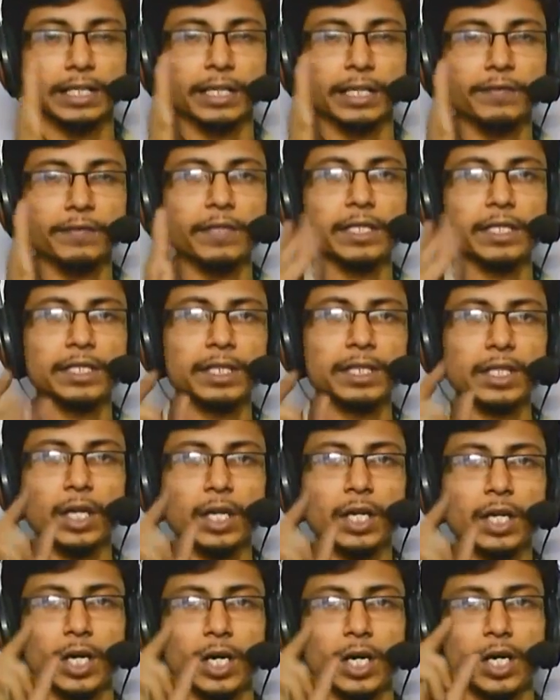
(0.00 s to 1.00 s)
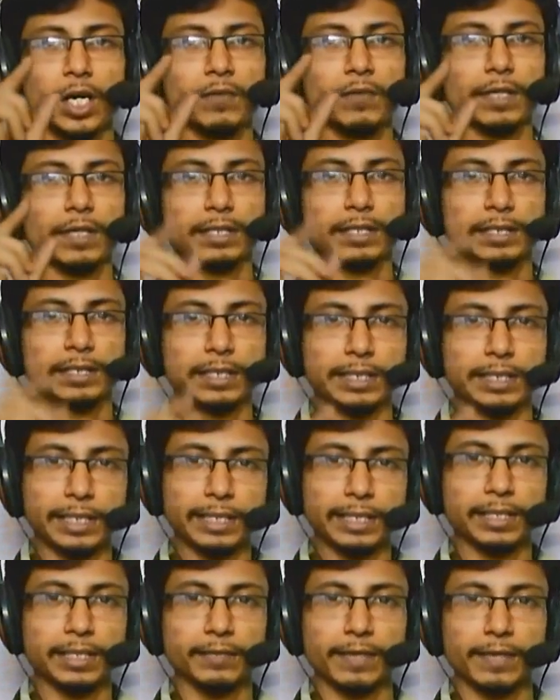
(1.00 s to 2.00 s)
deviation of uh, the
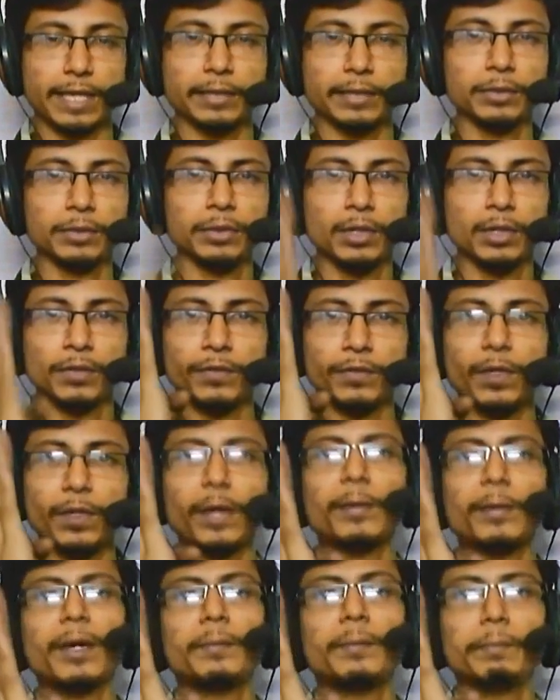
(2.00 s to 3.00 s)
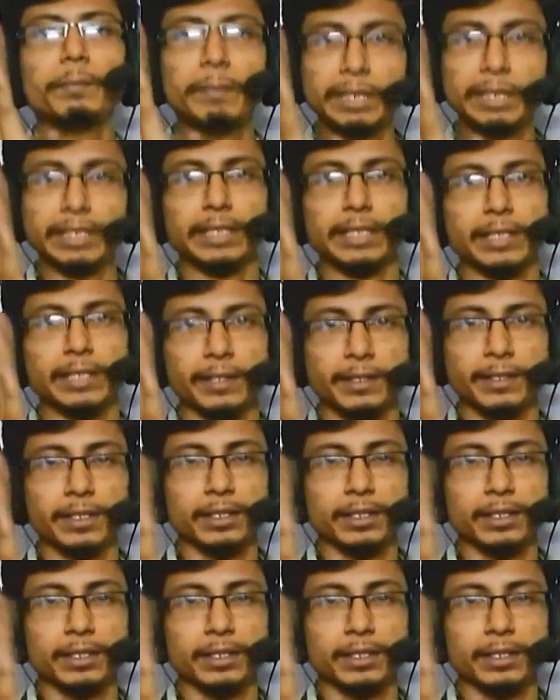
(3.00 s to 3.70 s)
data value from a mean